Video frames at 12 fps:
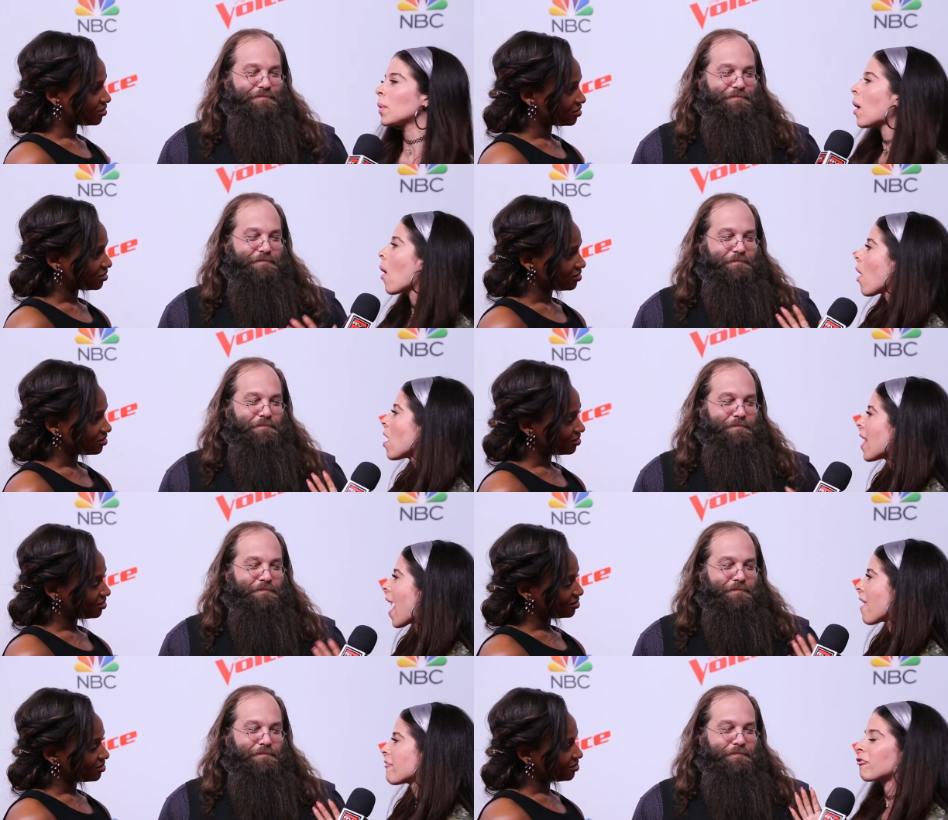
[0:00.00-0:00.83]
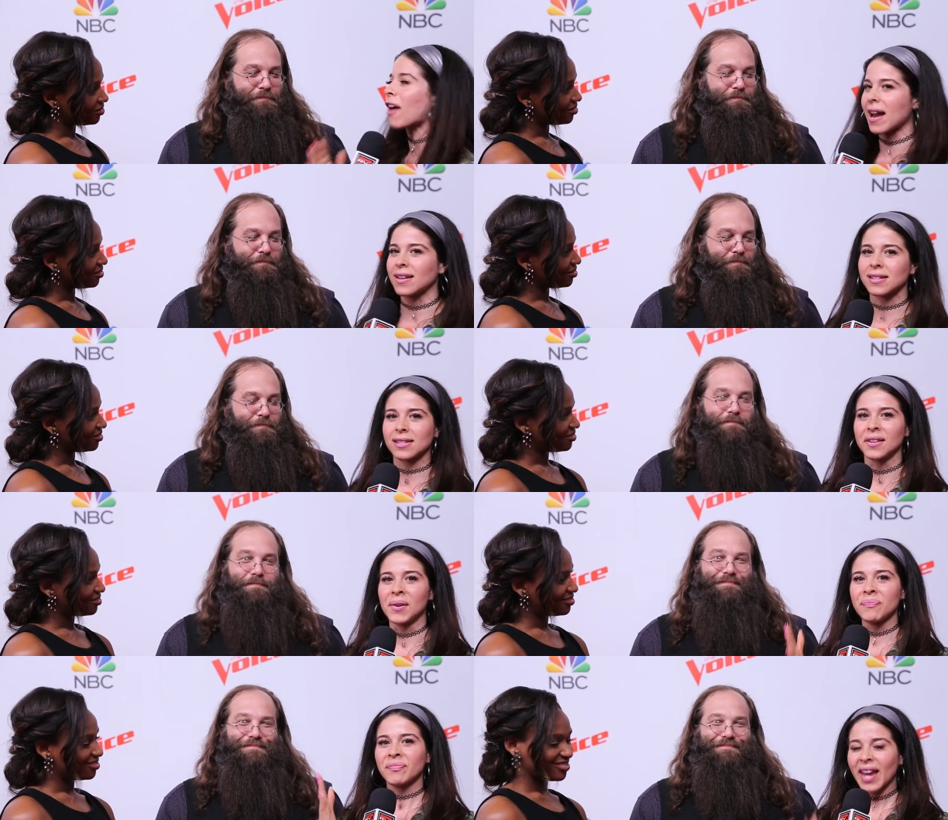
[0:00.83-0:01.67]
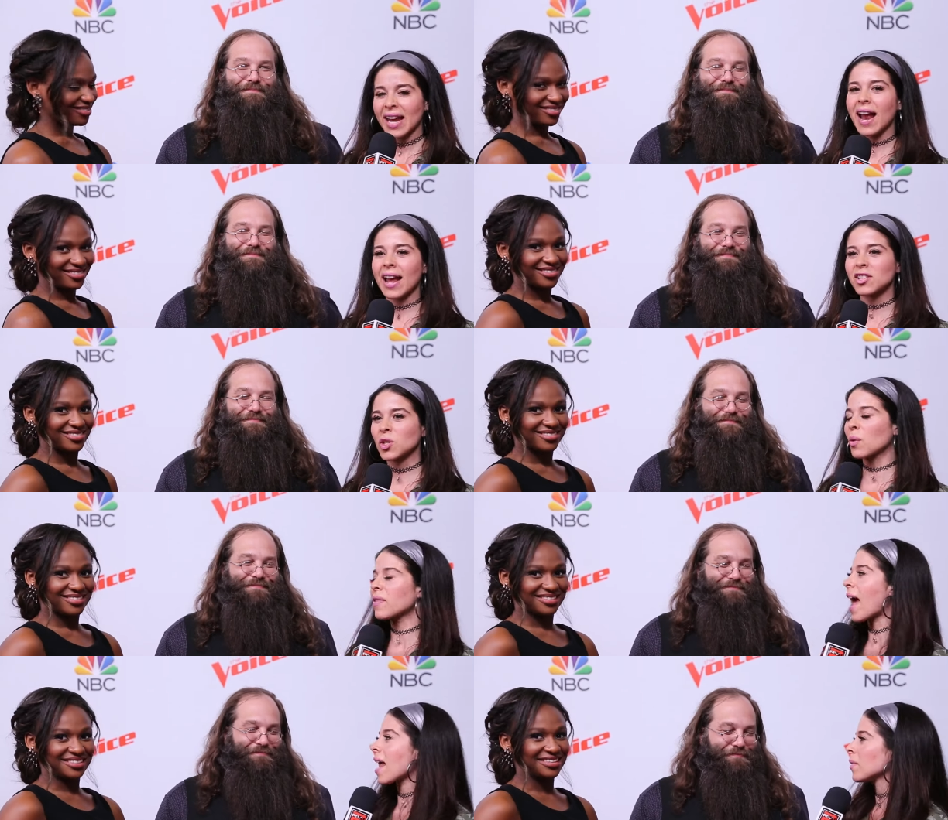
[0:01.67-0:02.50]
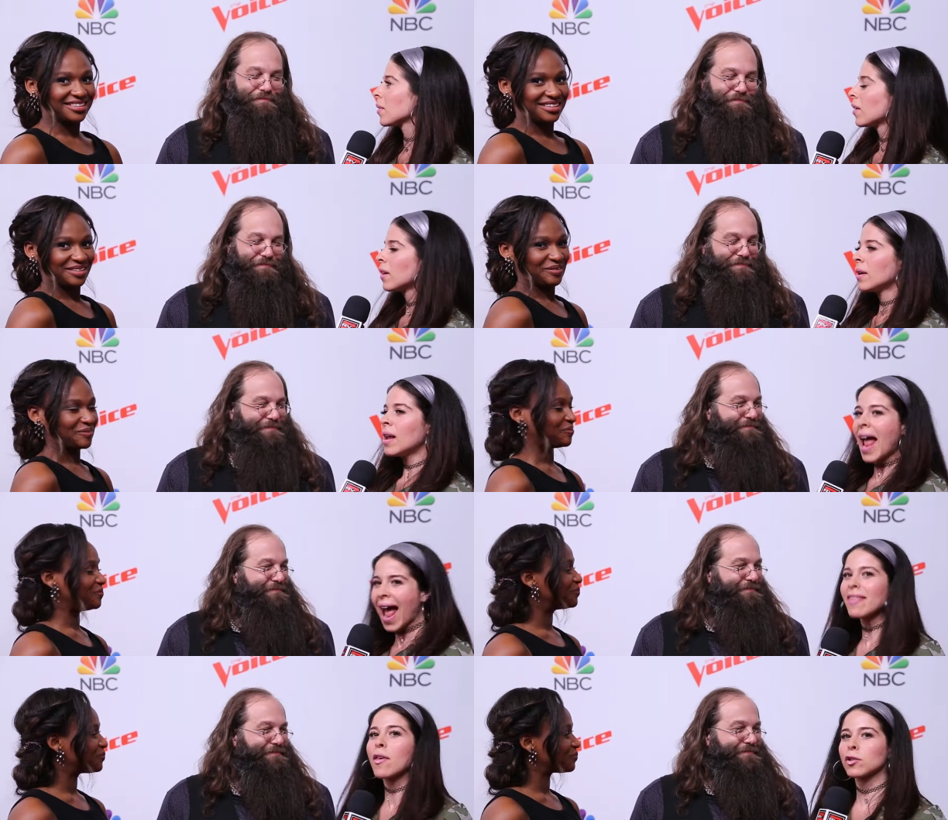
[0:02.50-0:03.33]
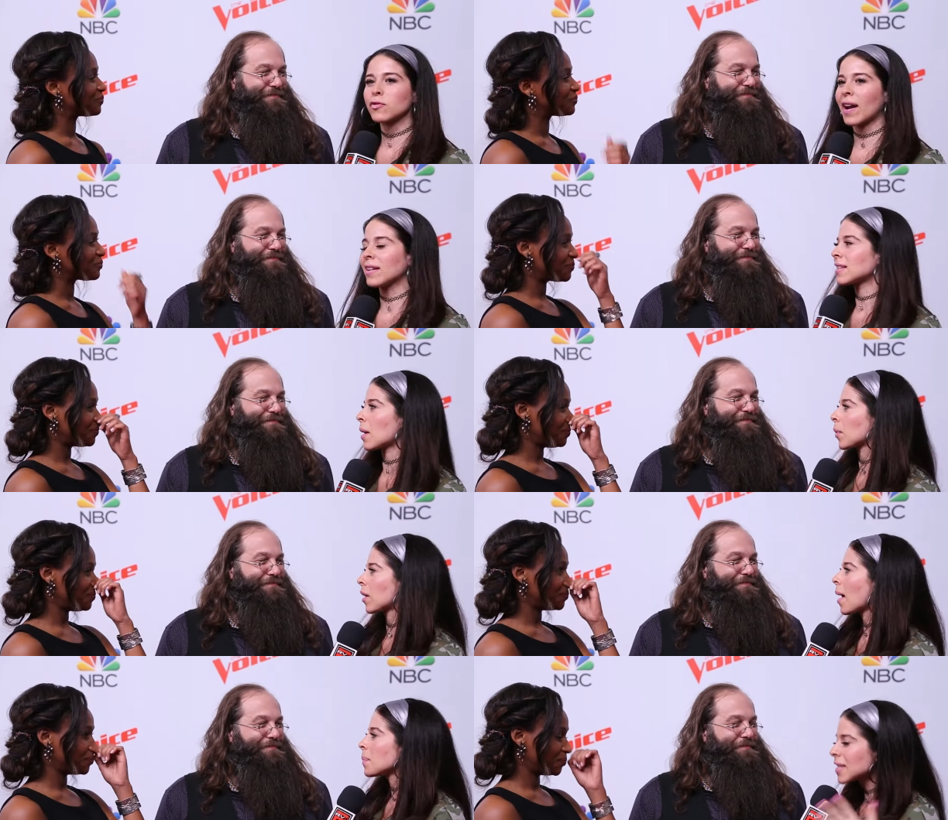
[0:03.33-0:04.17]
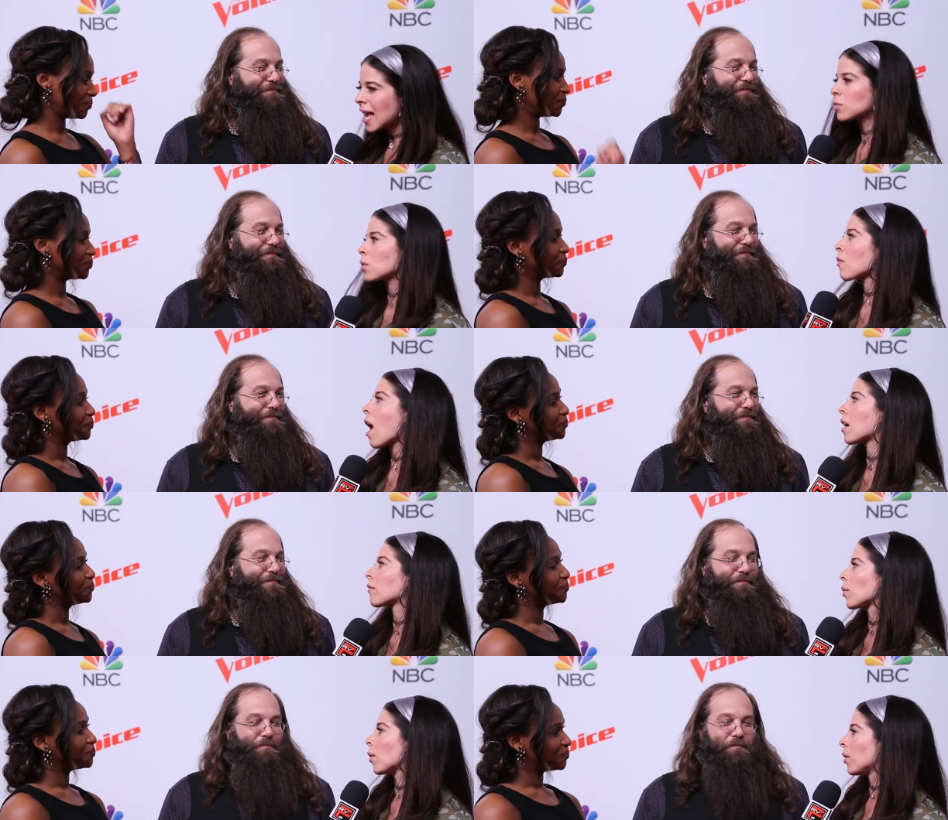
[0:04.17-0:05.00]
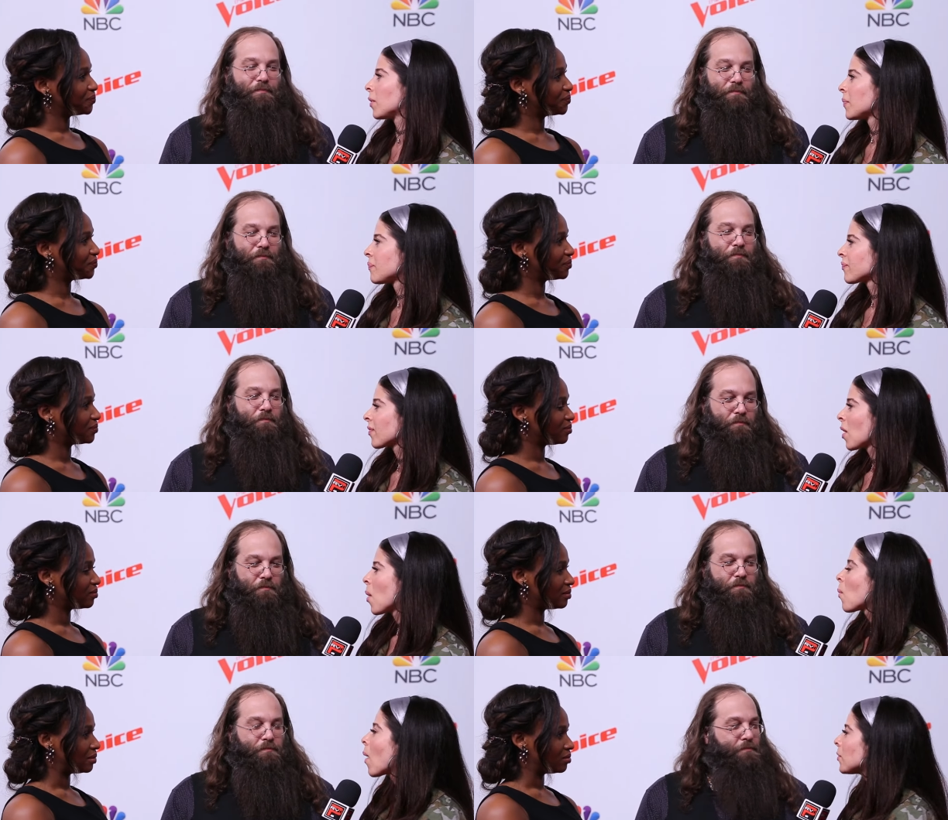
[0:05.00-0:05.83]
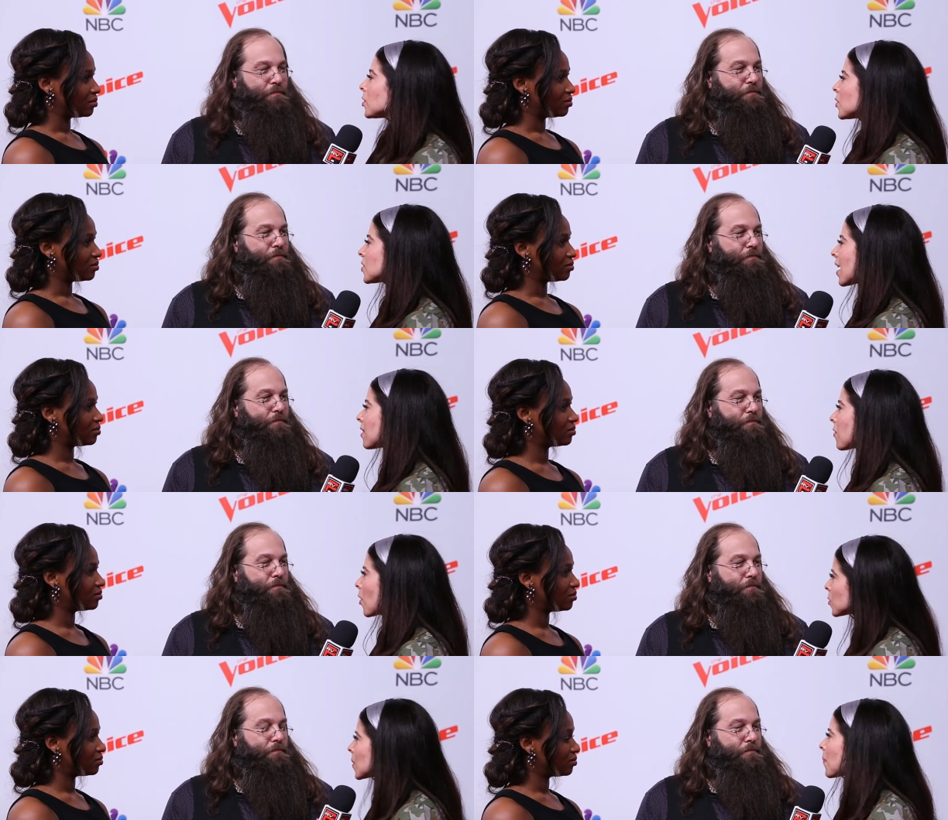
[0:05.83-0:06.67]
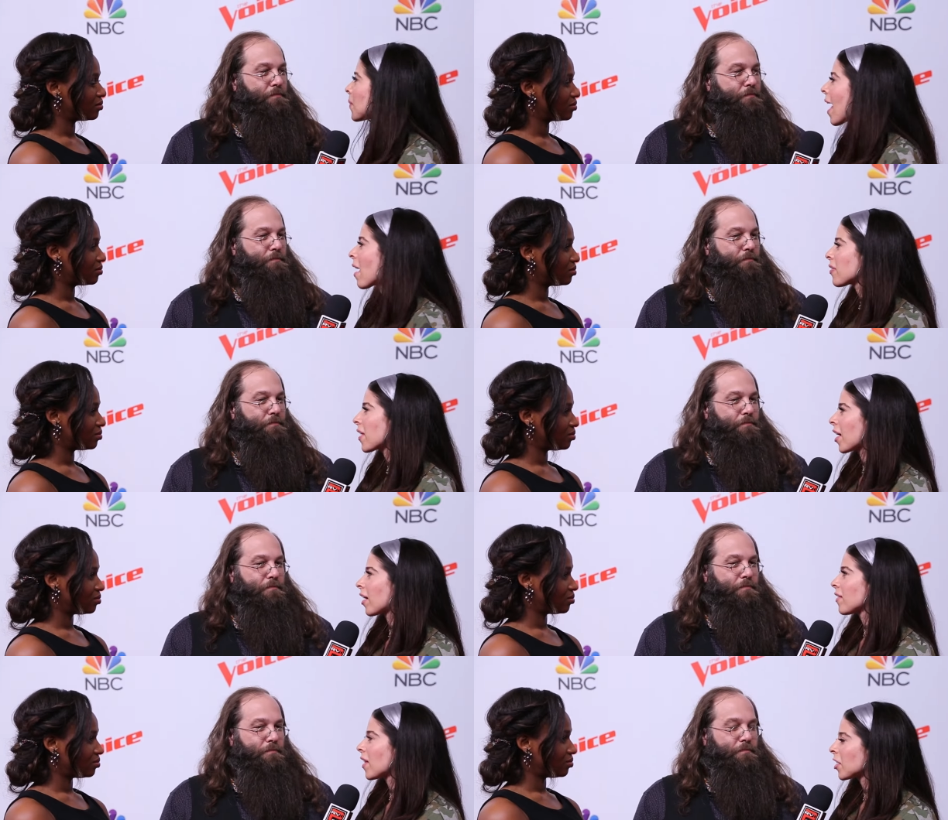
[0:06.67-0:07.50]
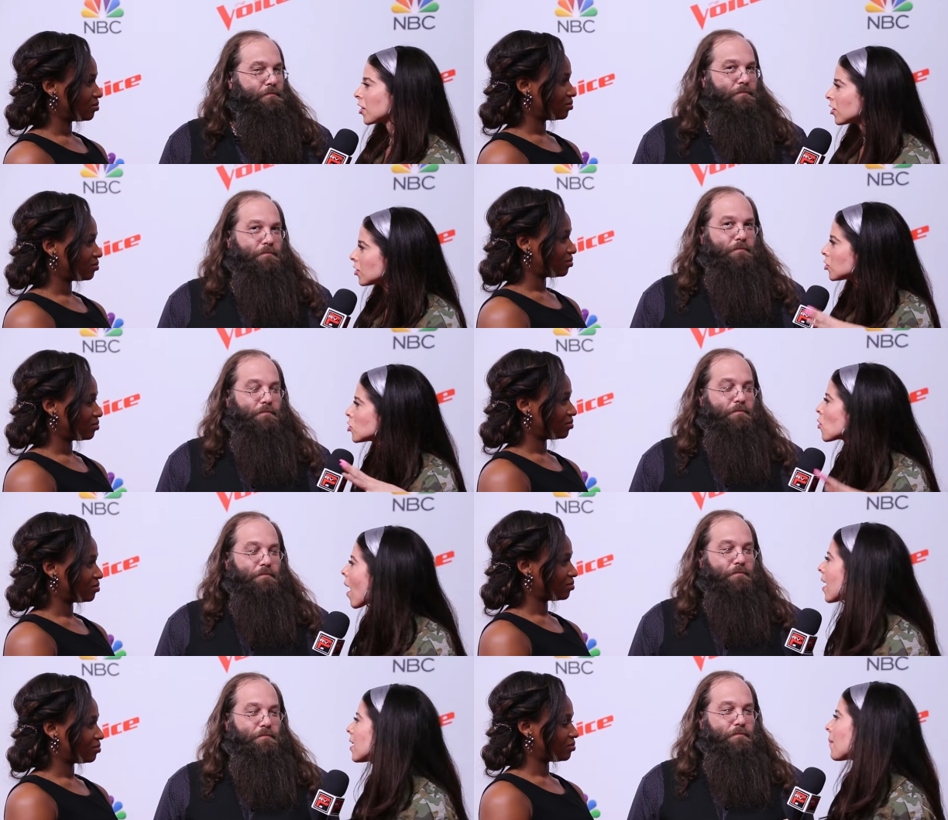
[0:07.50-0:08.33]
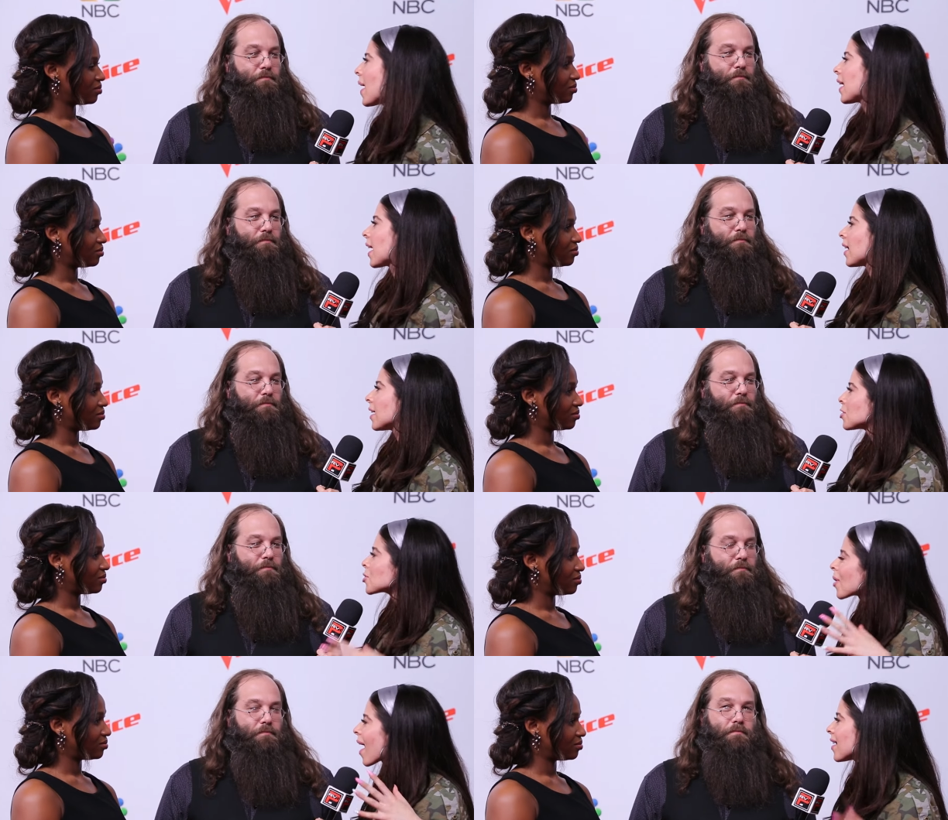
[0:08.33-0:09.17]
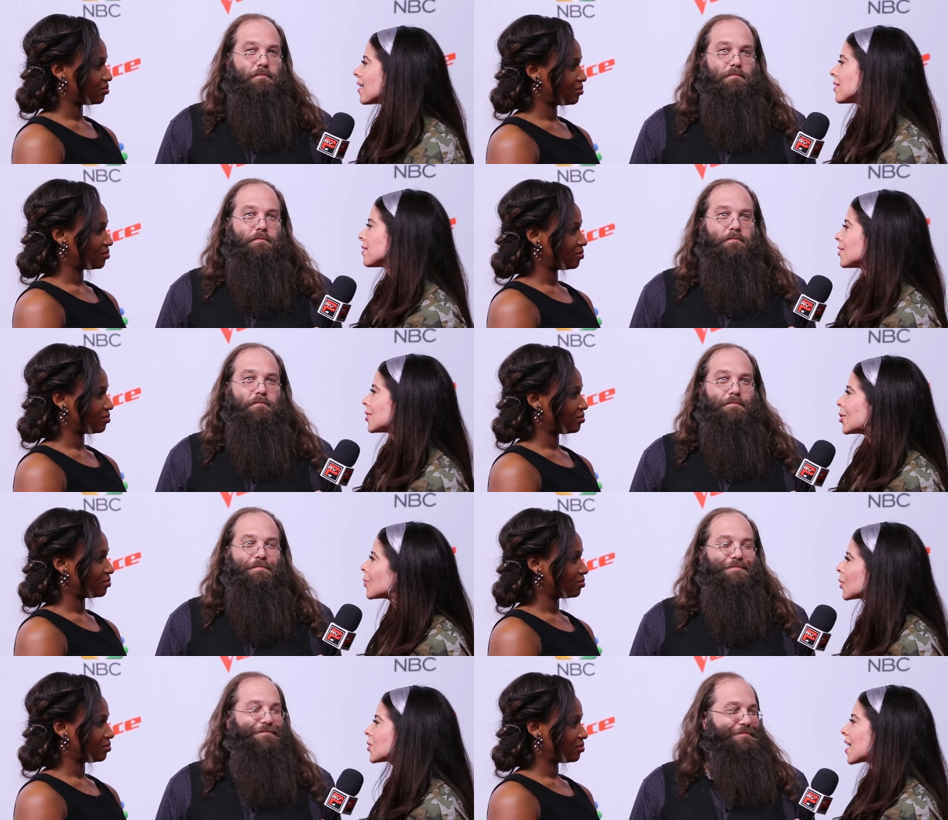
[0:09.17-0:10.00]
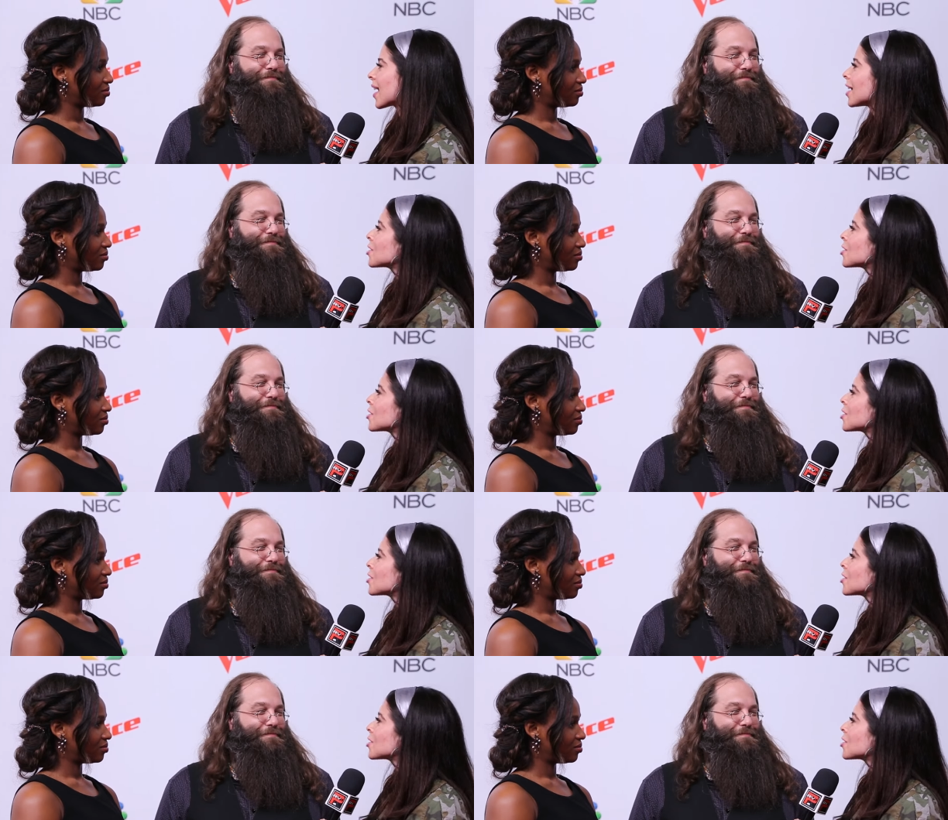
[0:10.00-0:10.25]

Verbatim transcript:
Speaker 1: We all have friends in high school that had those friends that were obsessed with rock and roll. What would you say to those people out there that are trying to make it and trying to do music